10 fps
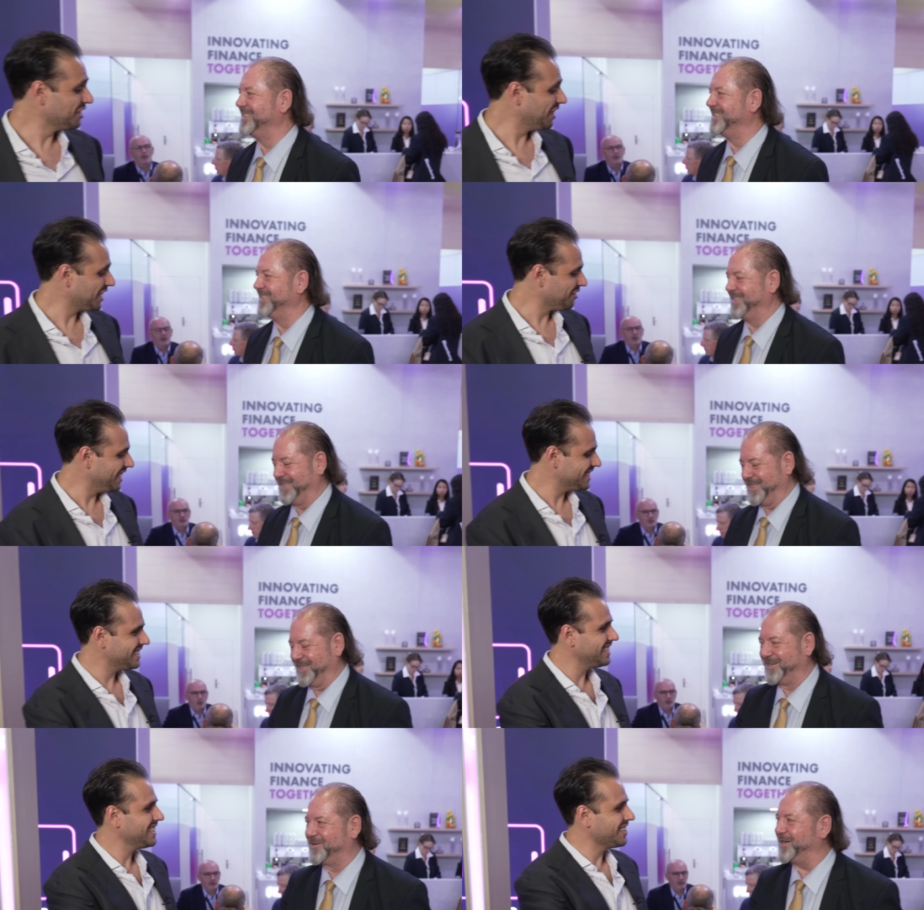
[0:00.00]
Speaker 1: great,
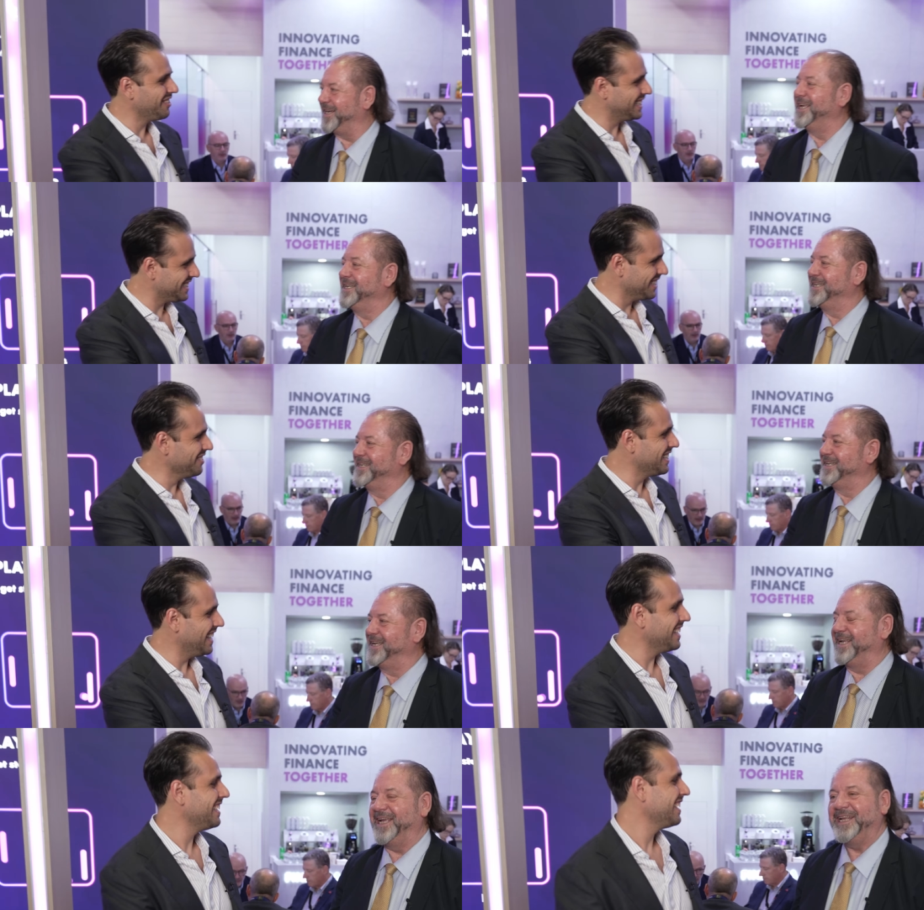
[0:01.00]
Chris. Great. Great to see you
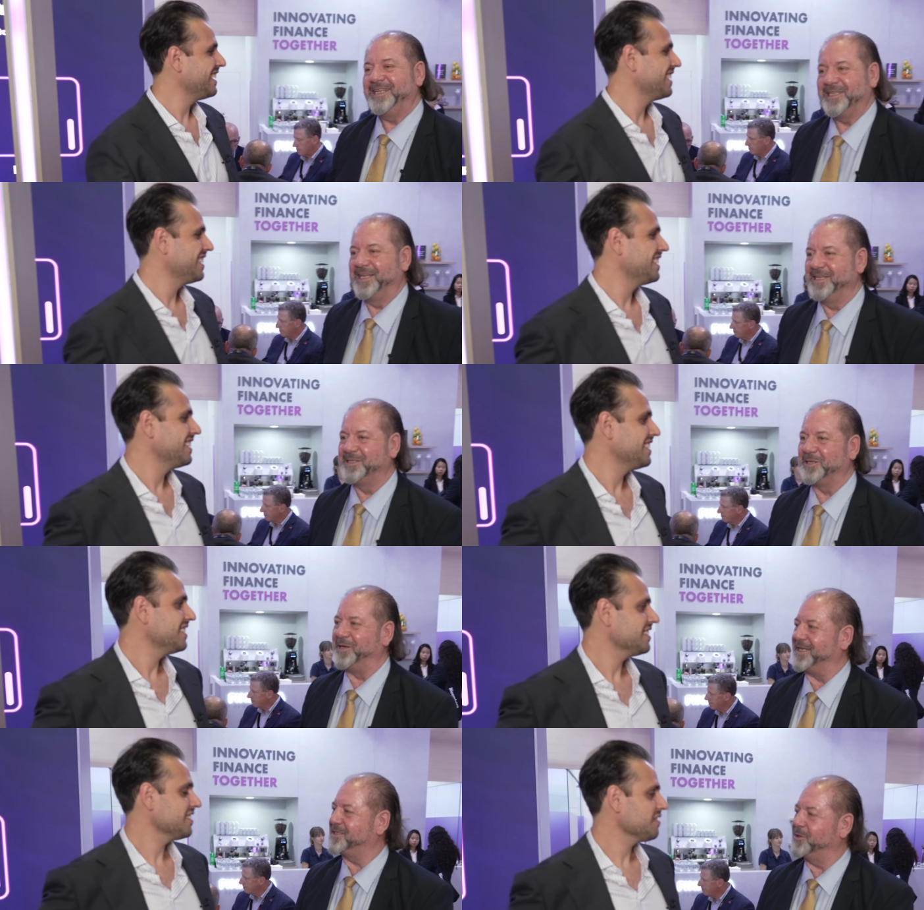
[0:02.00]
again.
Speaker 2: It is It is so
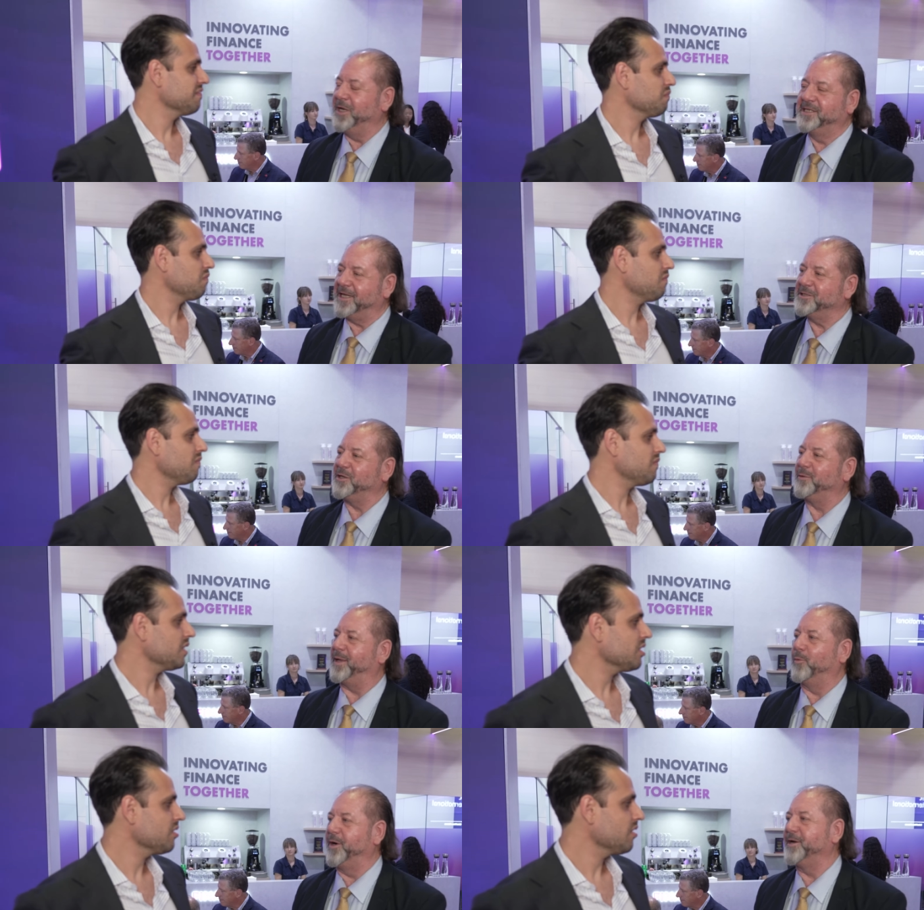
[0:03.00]
nice. So tell us a
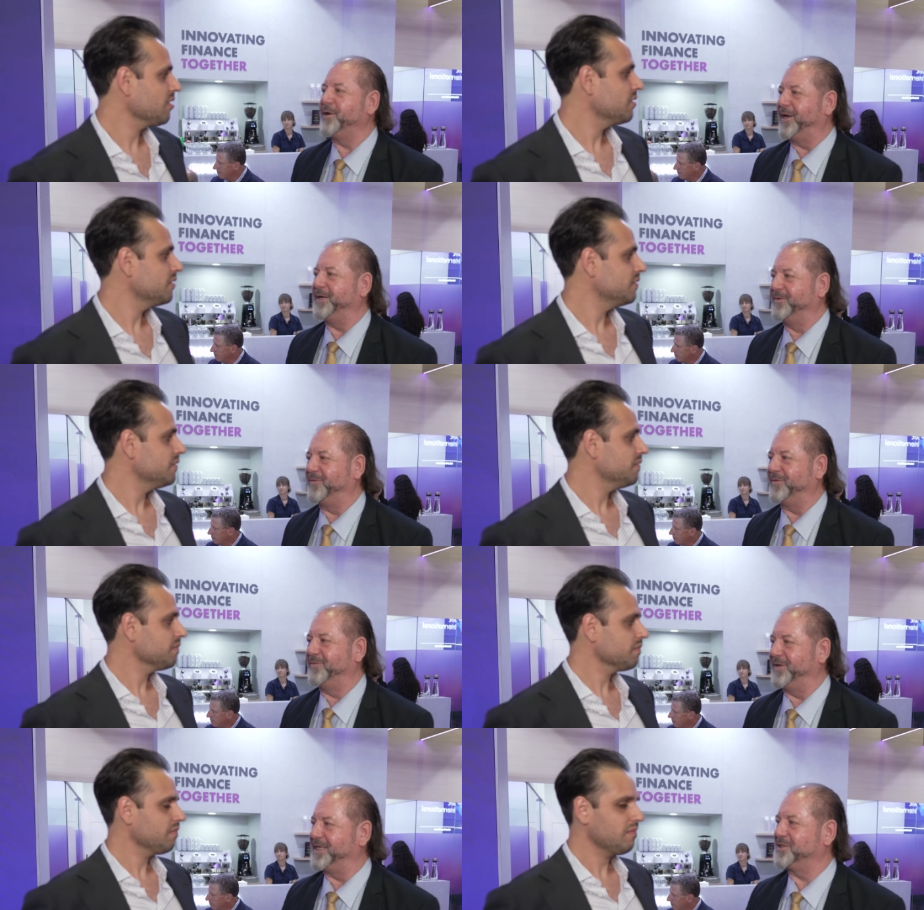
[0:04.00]
little about where you're at in
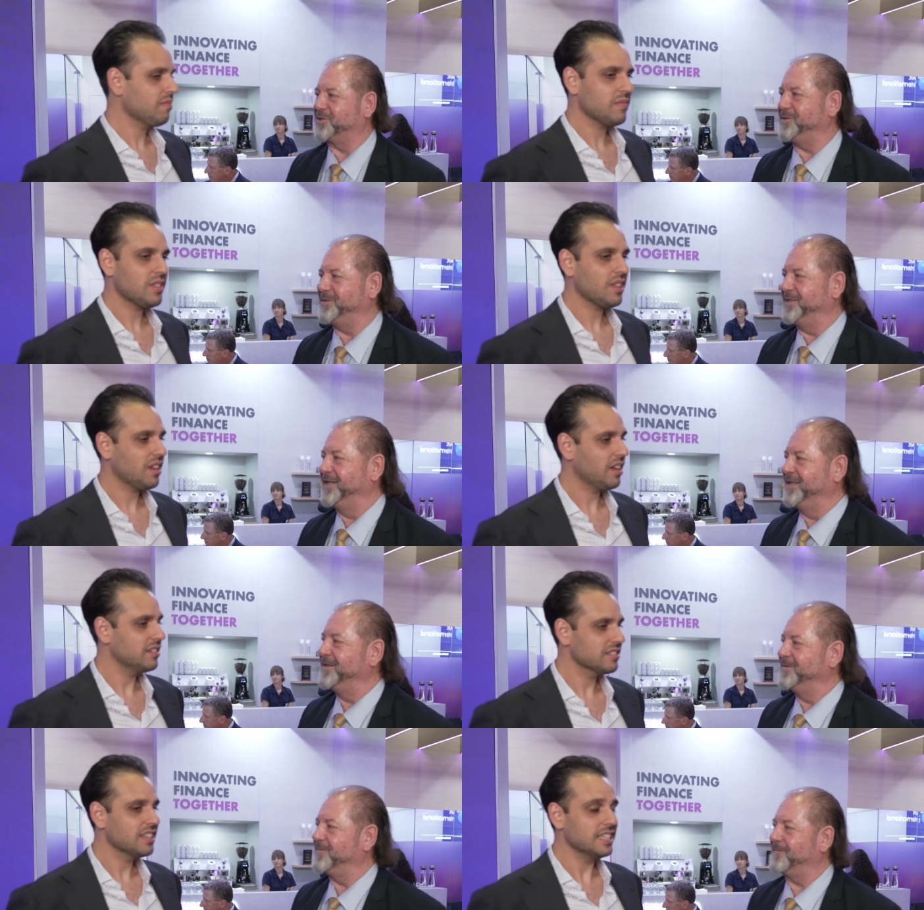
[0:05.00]
Finastra.
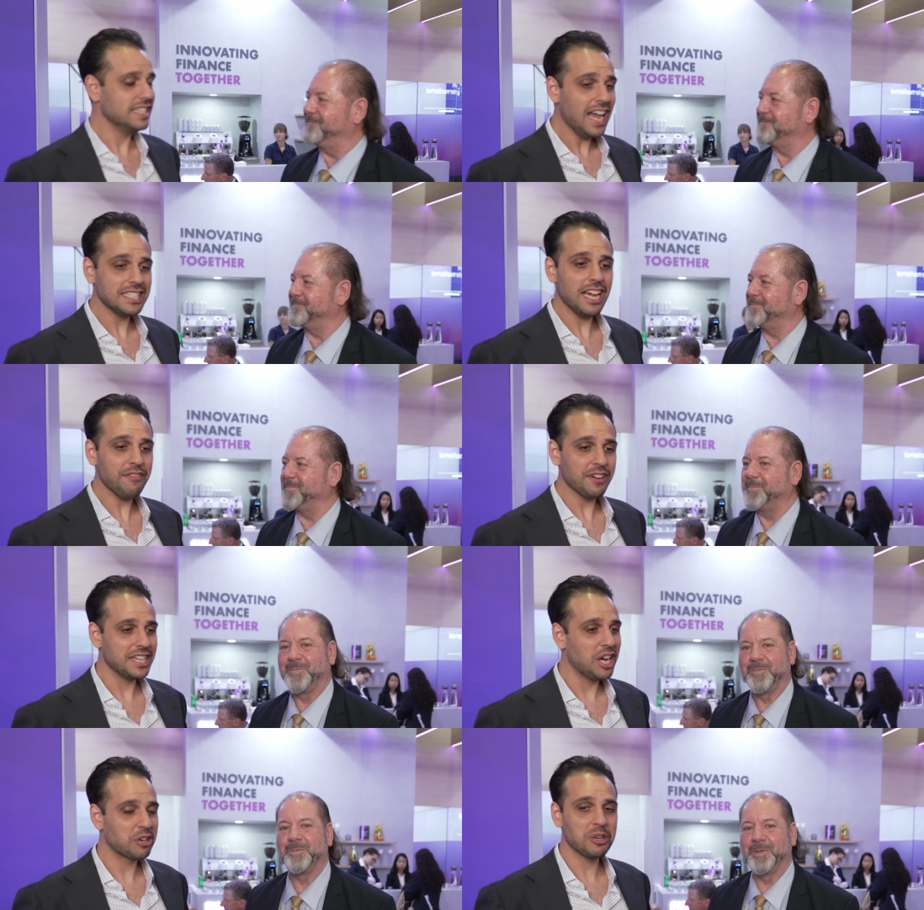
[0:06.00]
Speaker 1: Yeah, definitely.
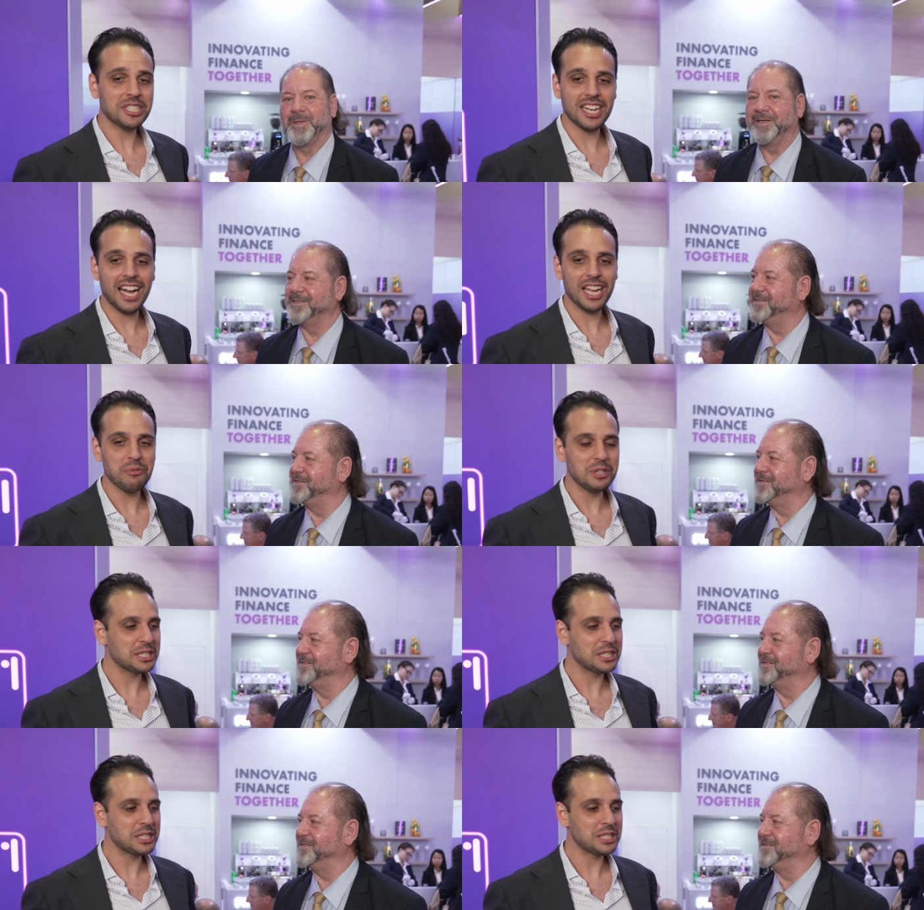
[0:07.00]
You know, Chris and I, we